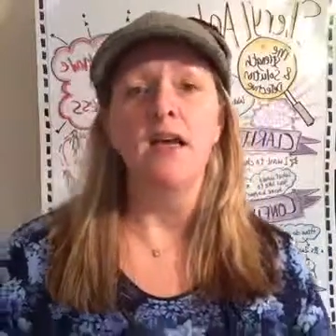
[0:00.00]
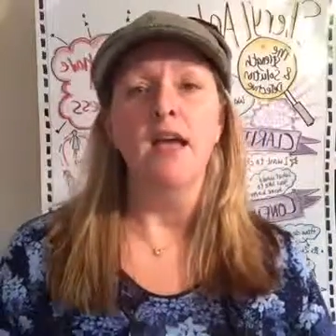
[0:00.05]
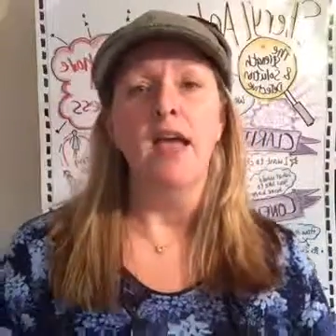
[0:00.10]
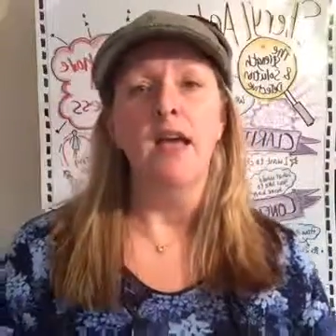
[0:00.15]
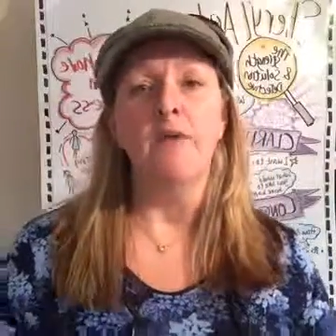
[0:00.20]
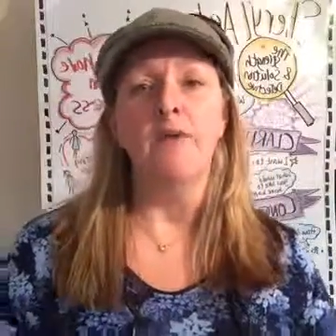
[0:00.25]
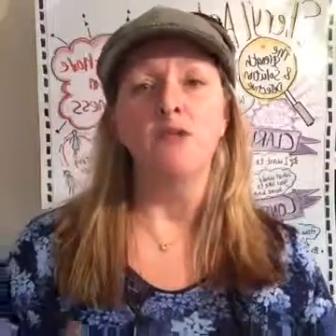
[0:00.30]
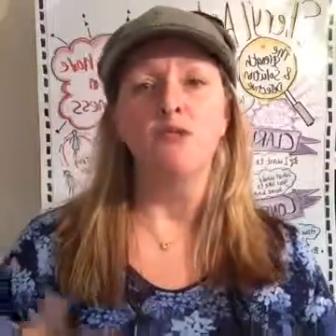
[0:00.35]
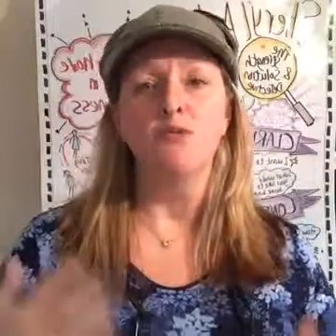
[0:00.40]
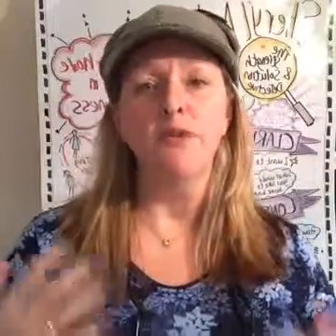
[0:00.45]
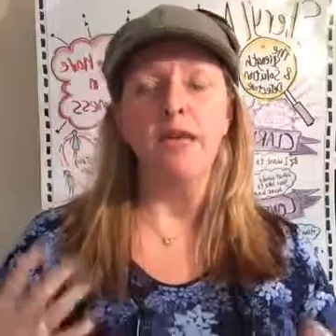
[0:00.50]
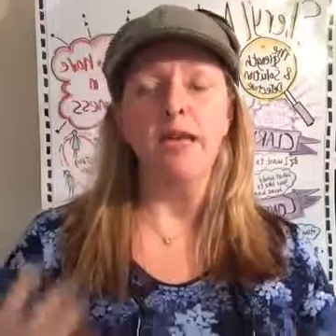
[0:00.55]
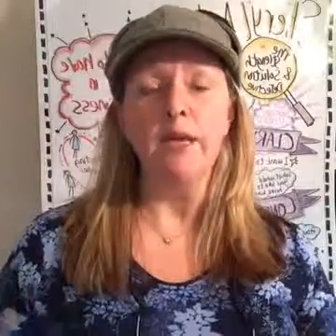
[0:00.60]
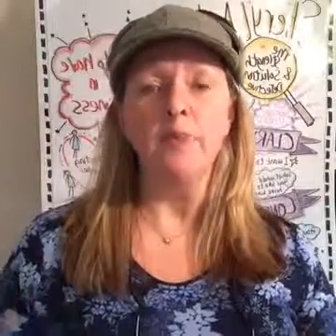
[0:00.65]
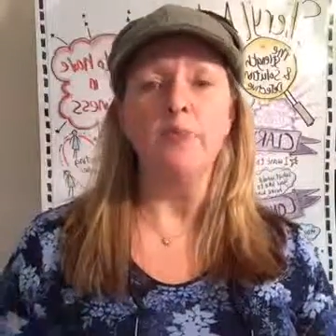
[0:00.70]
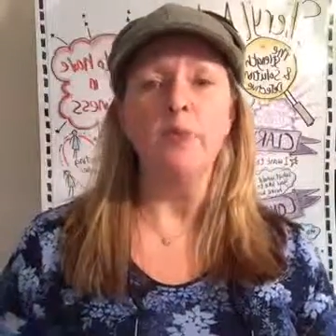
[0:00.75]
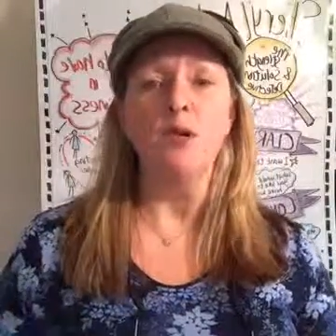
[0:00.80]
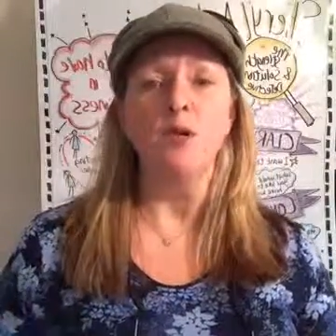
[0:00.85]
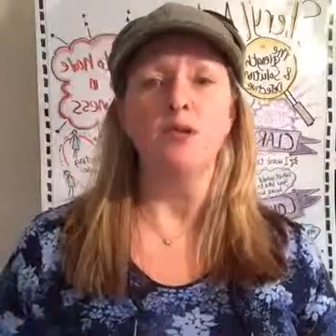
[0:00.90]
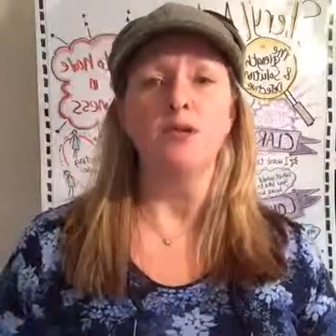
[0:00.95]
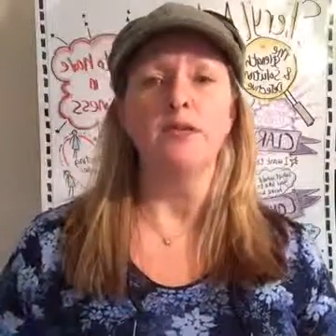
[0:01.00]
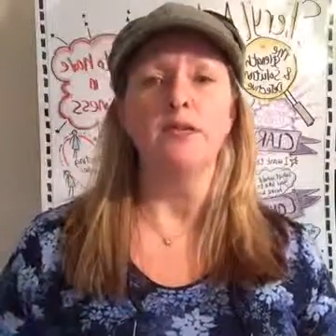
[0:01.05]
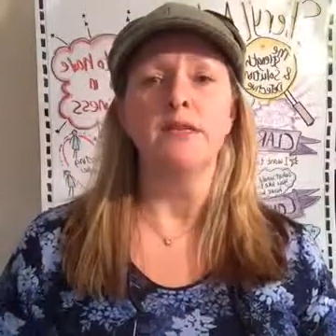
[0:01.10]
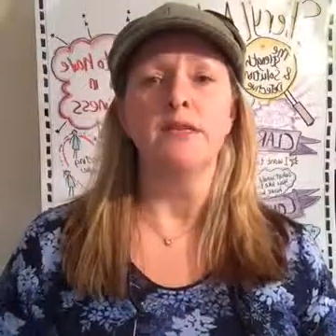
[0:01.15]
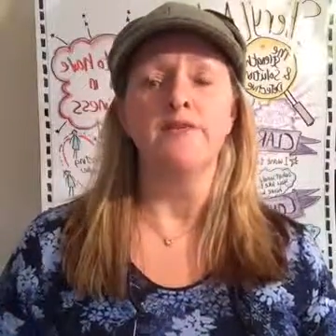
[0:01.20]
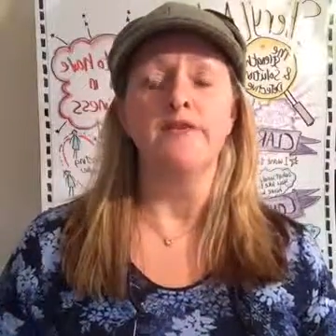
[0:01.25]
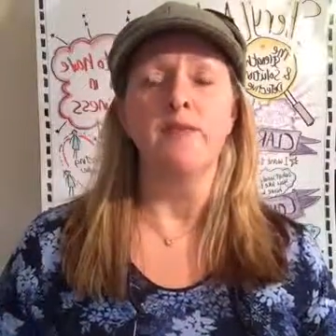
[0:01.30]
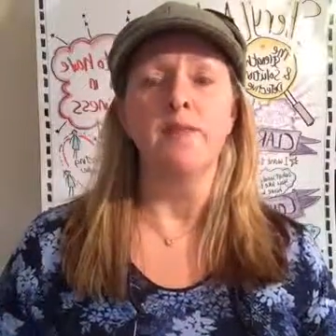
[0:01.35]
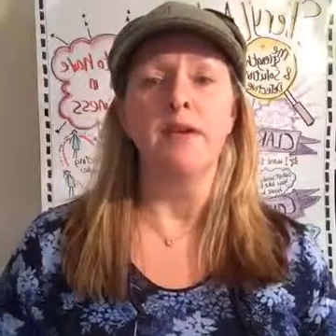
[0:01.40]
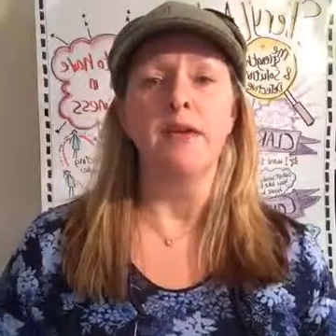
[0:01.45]
it was really important
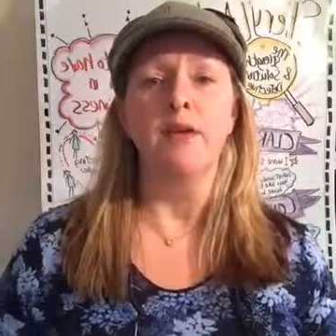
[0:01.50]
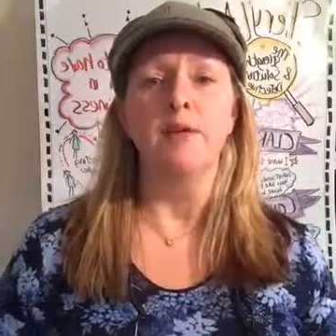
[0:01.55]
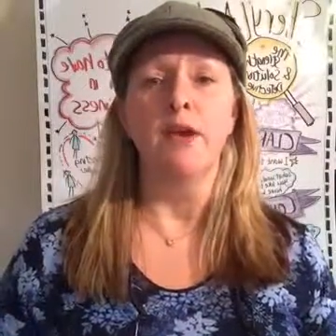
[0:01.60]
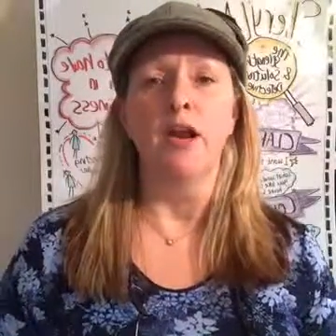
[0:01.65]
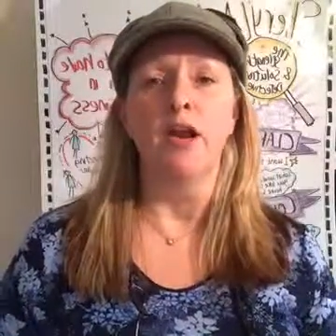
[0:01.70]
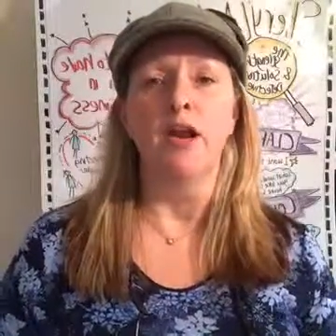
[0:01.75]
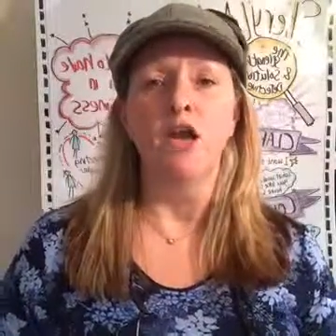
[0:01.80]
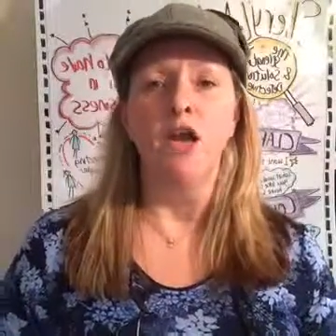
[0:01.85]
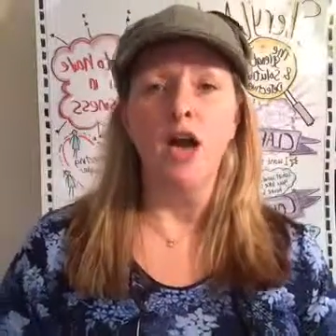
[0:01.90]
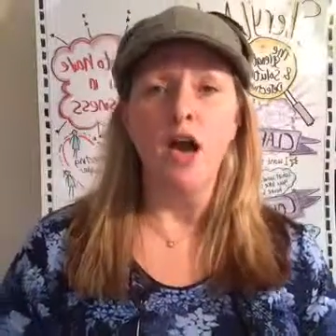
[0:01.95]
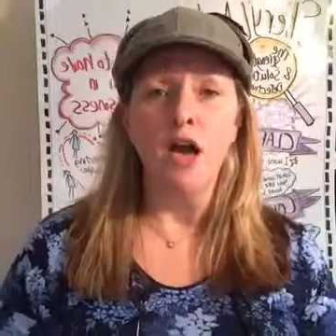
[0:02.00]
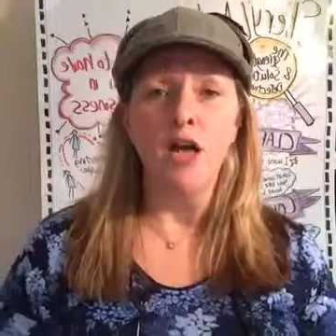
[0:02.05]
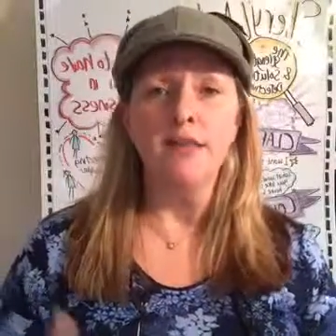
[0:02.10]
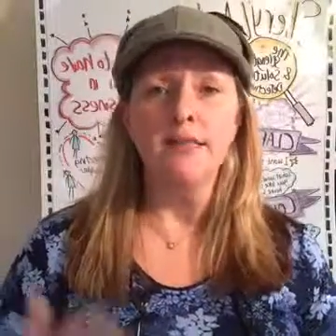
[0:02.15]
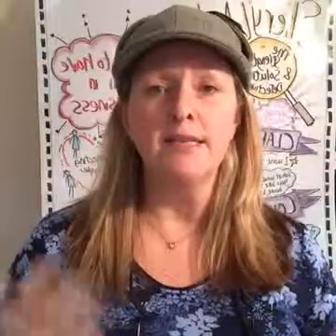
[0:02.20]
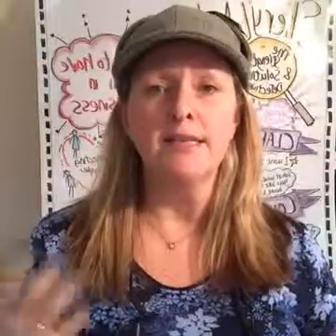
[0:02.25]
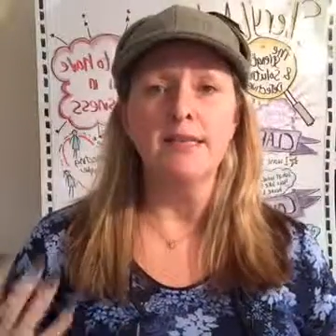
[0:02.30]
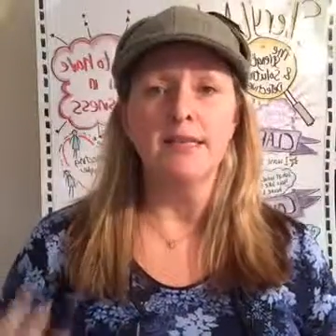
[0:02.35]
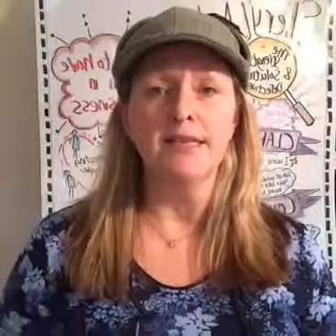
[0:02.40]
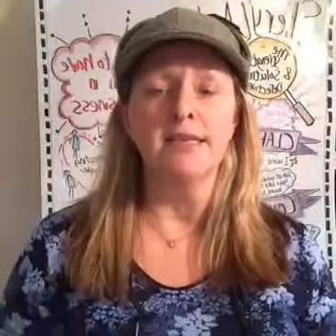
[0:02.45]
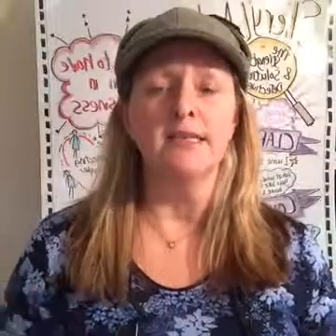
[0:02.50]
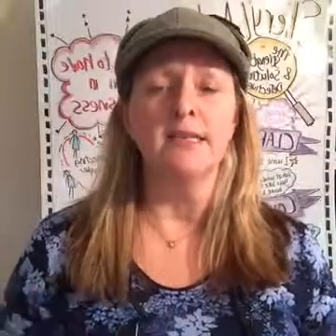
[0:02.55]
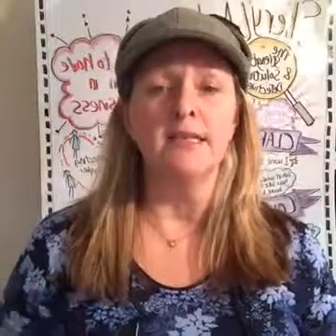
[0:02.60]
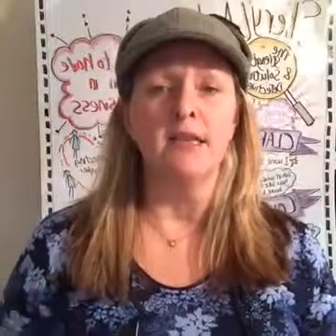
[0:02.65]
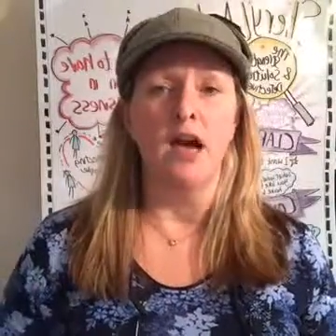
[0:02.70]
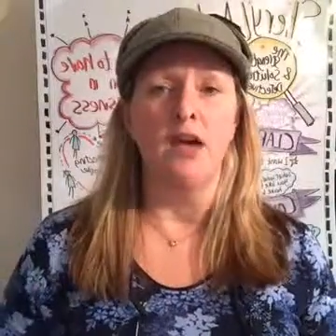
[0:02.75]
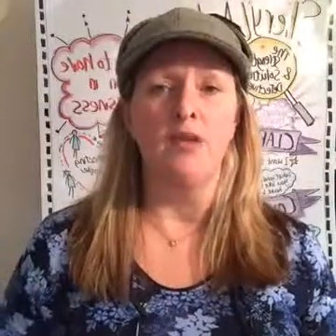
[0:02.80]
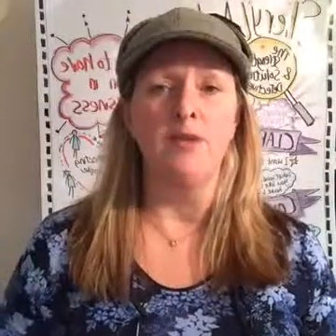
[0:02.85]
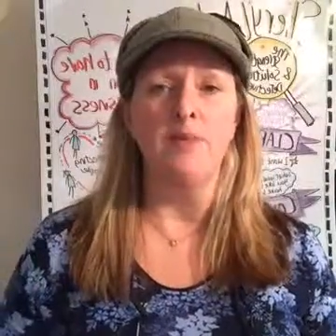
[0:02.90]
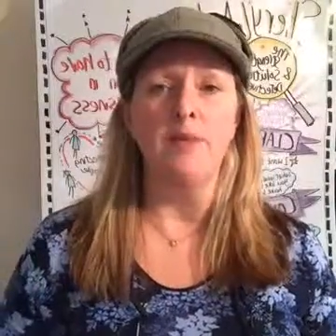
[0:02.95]
for me when I learned to listen
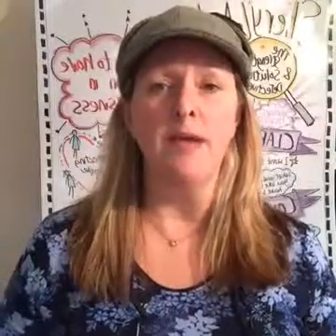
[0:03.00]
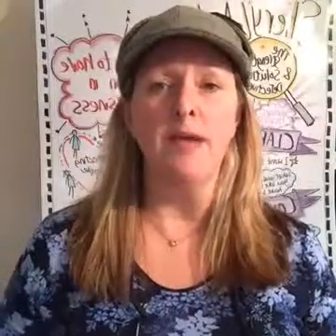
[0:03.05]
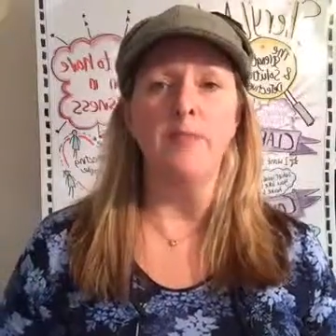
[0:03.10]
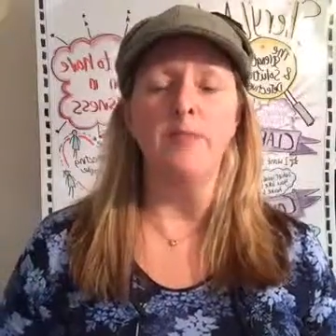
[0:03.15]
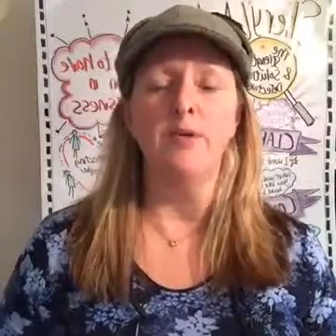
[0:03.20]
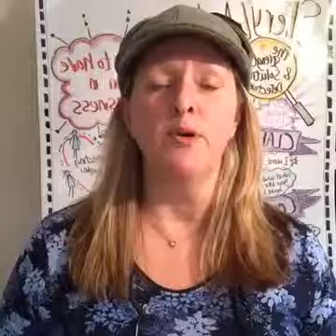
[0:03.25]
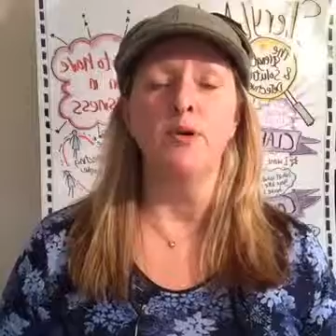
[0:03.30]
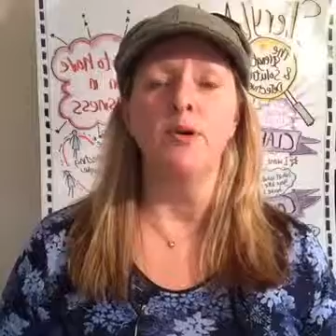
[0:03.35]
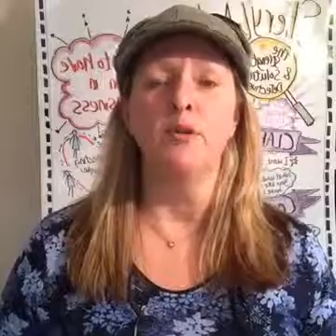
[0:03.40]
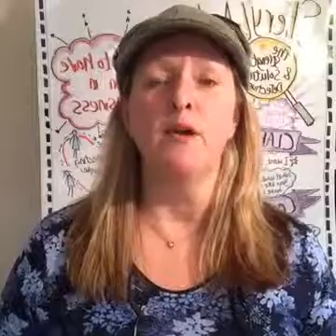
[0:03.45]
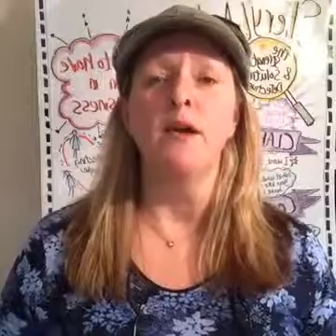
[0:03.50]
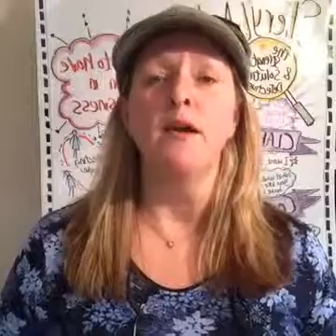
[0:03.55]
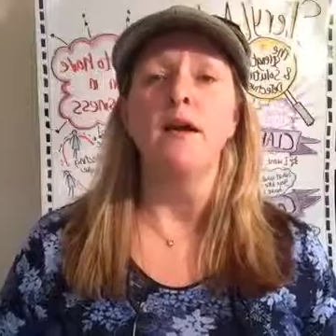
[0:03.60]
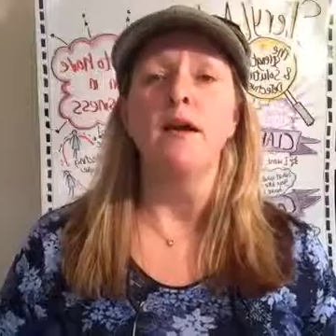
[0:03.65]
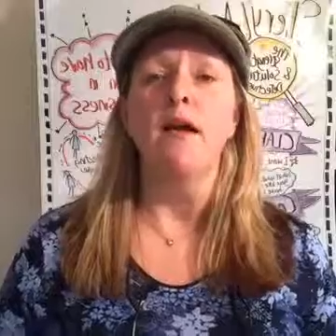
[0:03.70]
to other people